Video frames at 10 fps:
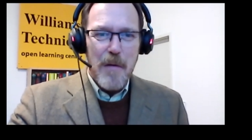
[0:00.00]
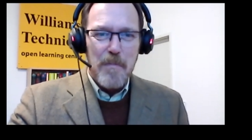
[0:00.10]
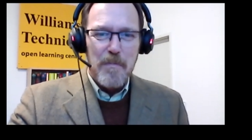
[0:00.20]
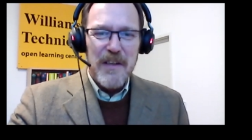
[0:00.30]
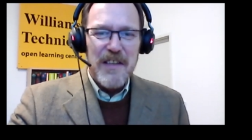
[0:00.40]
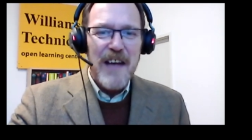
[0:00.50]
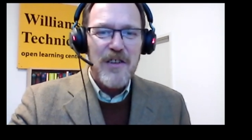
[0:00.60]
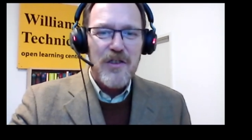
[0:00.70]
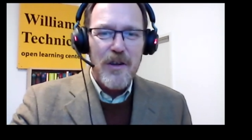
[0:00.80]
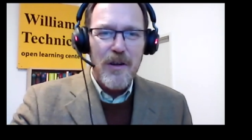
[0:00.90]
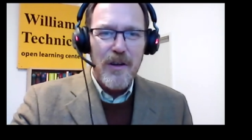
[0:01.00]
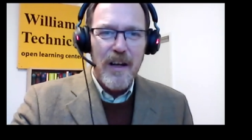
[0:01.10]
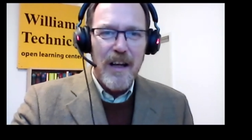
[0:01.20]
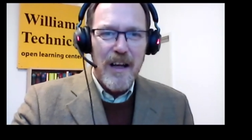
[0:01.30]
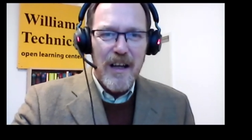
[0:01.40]
potential
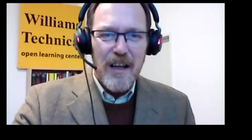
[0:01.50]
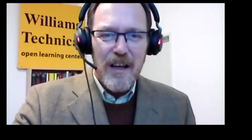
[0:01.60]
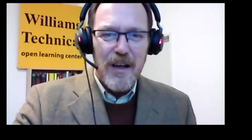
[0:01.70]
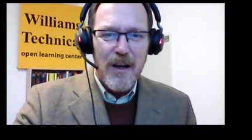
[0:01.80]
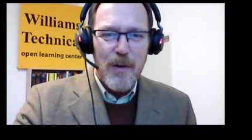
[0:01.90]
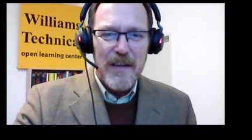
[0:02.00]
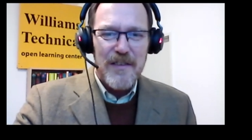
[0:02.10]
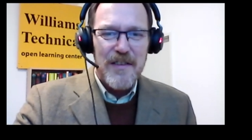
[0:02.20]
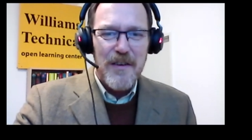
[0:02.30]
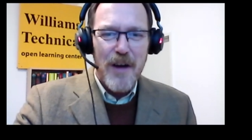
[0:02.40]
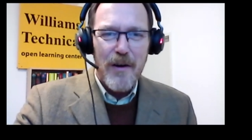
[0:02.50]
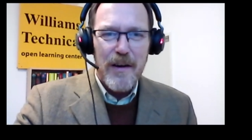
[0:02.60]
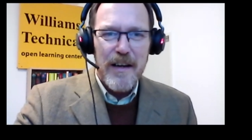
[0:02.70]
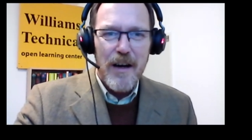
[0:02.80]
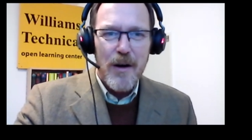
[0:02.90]
quick
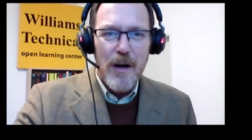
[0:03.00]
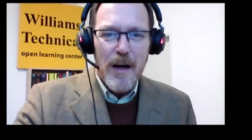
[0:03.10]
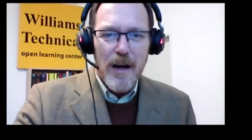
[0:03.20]
scenario